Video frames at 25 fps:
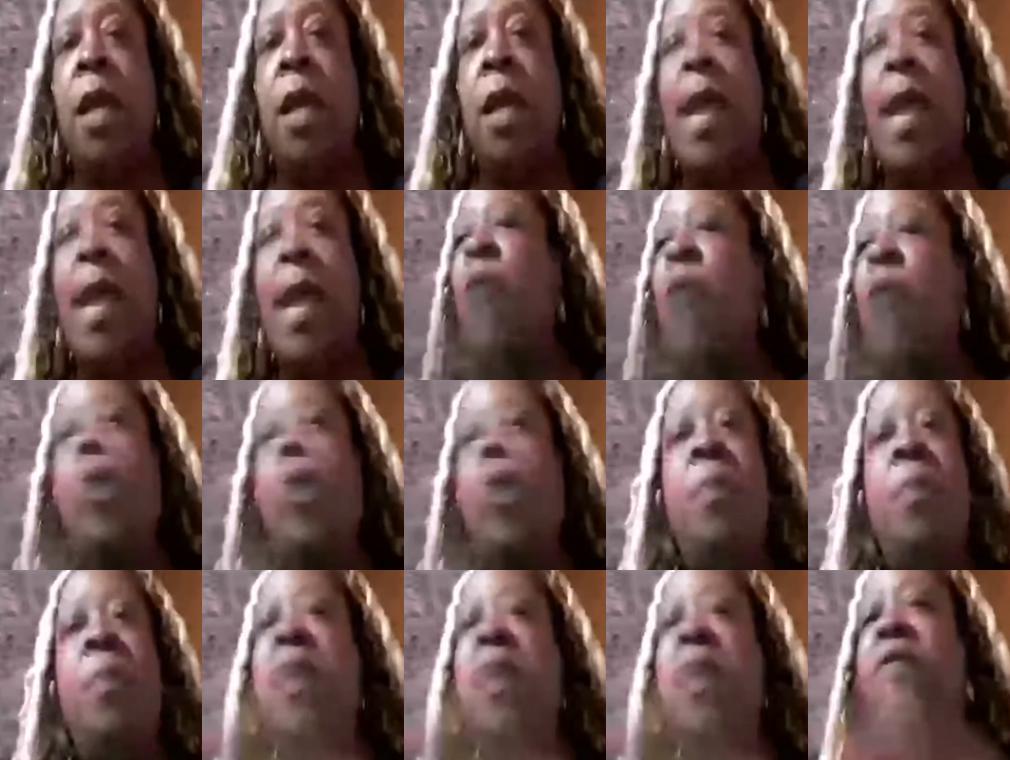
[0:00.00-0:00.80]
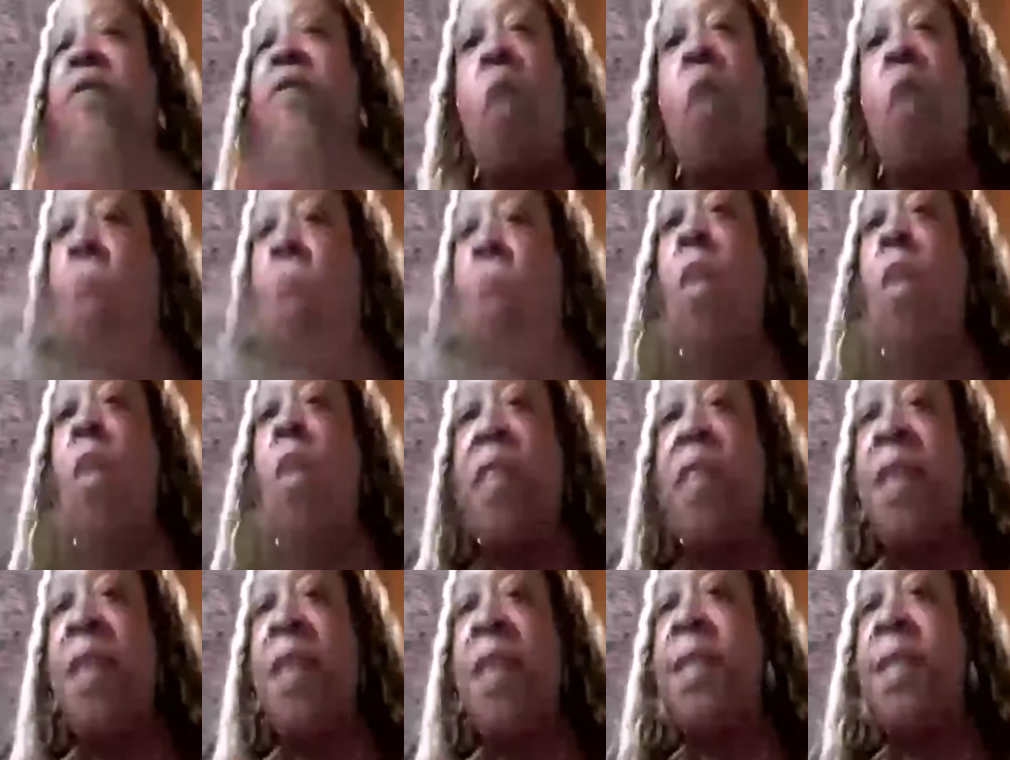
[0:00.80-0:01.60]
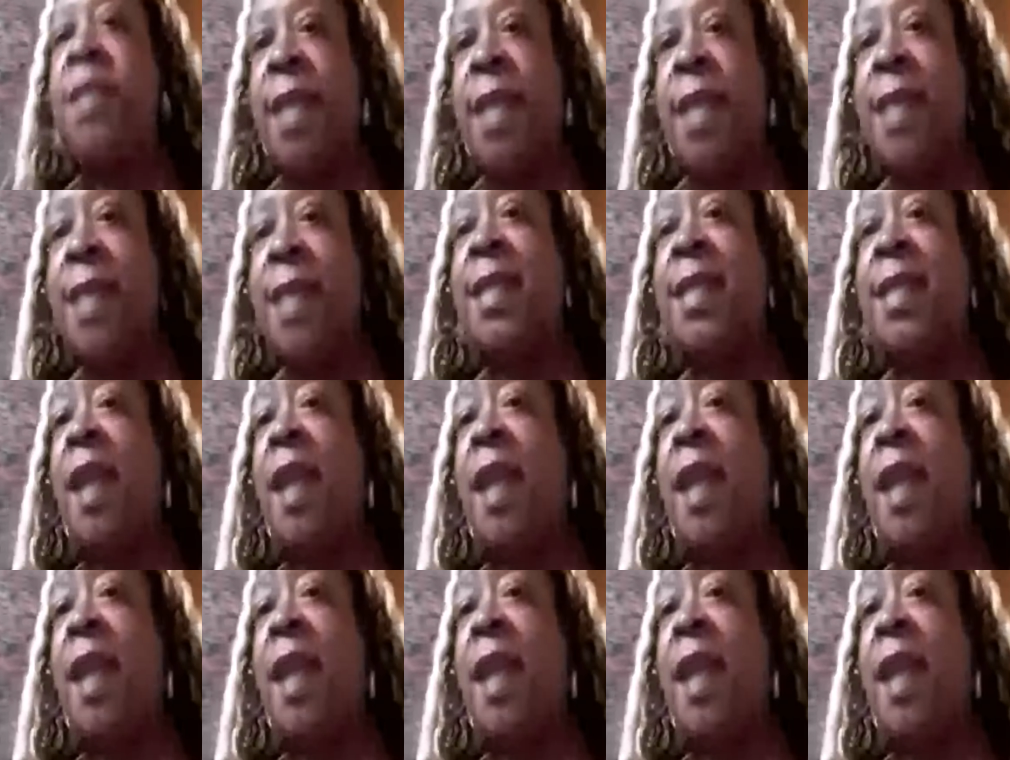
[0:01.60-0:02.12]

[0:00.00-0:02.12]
like we've been for all these years.